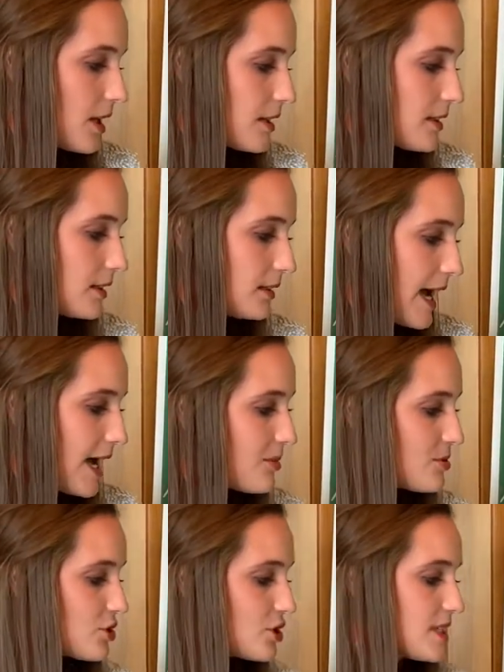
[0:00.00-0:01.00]
The
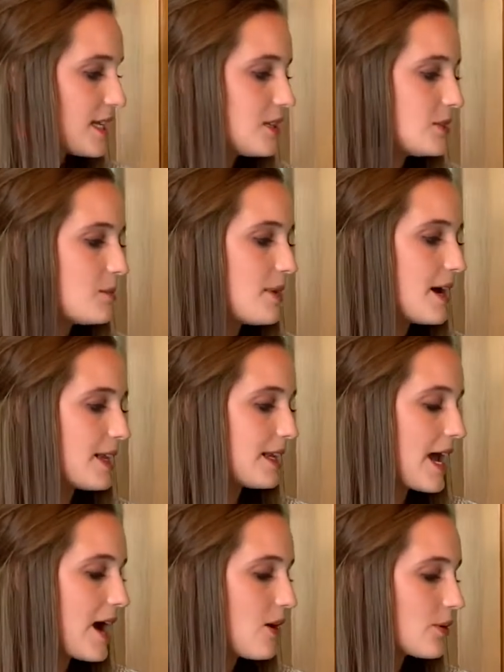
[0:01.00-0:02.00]
lab should take you about an
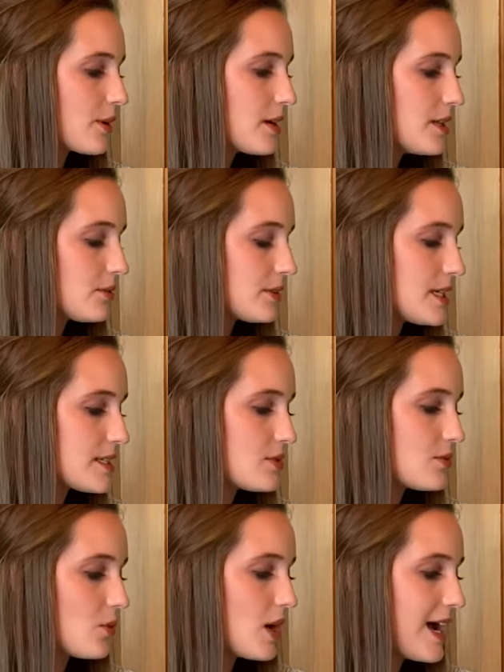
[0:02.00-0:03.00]
hour, and the
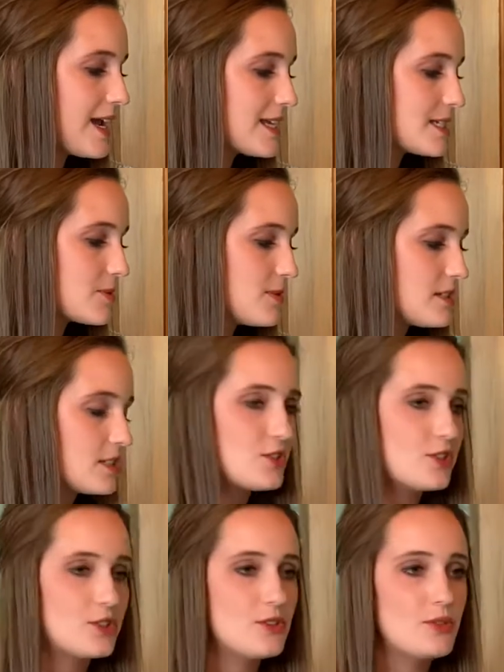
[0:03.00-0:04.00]
reason why is because
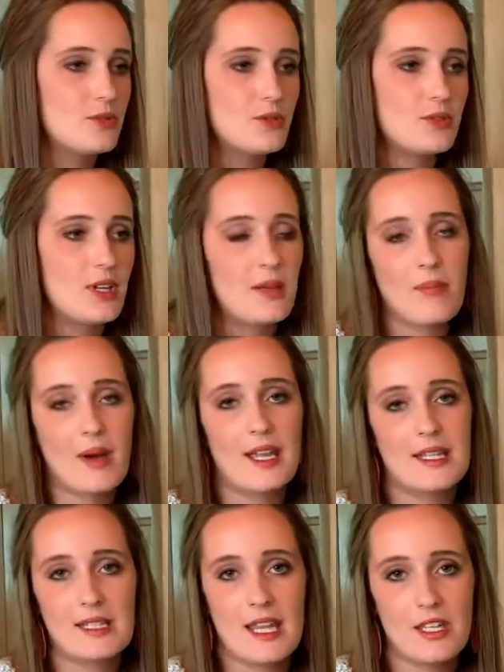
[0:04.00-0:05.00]
it
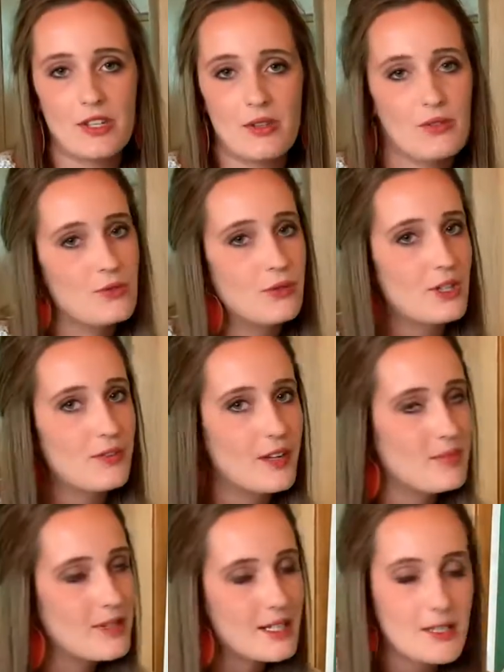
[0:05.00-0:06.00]
might take you
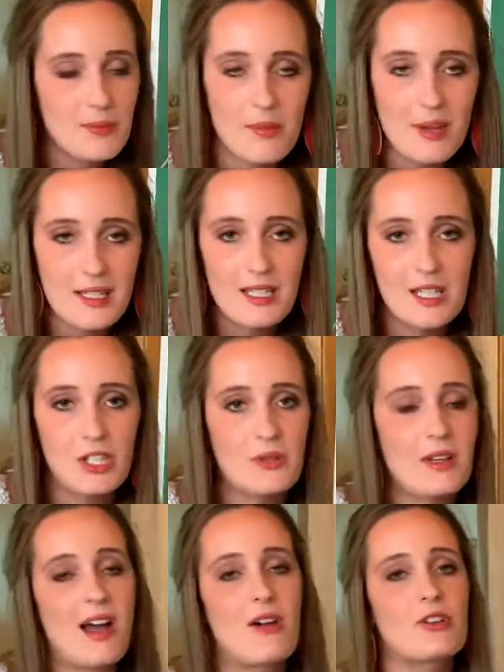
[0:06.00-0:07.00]
45 minutes, but it might take you
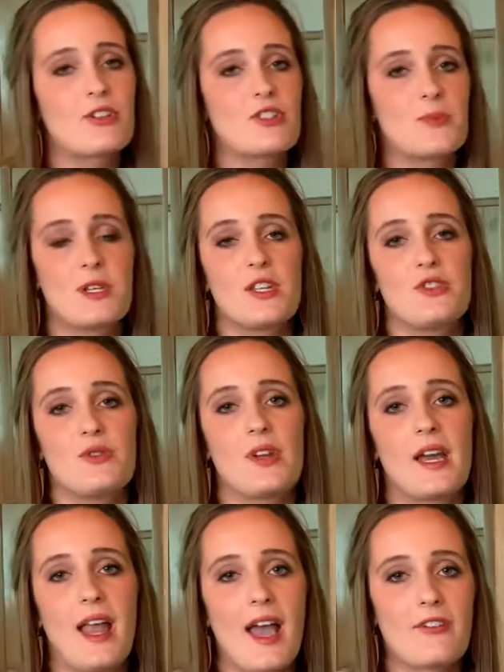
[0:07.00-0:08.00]
an hour just because you
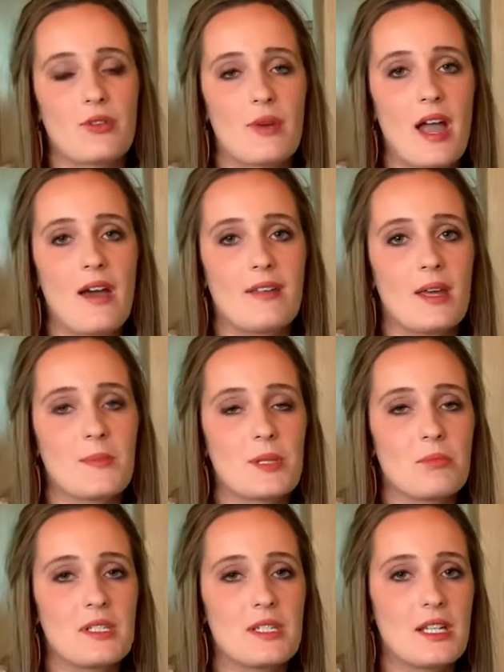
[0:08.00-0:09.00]
kind of have to round up
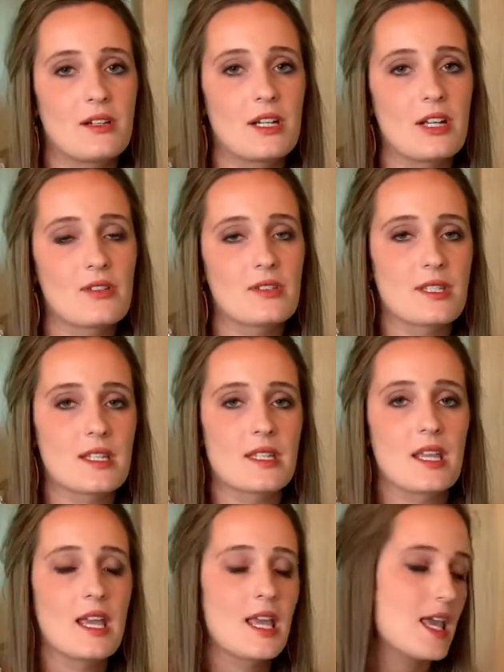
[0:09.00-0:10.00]
some materials,
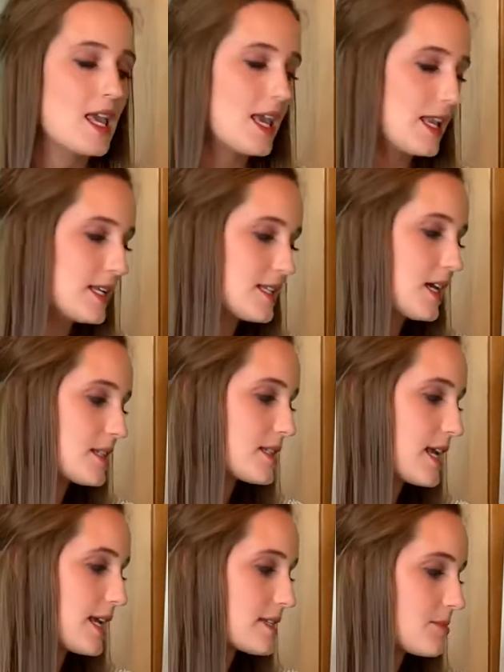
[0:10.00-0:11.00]
and it does
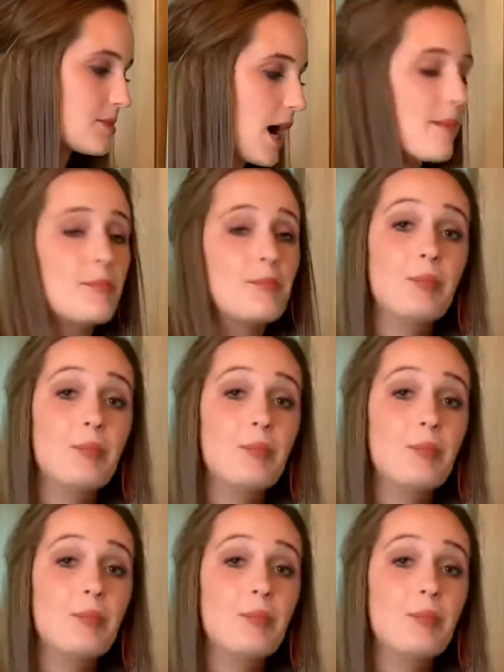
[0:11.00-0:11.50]
take some time.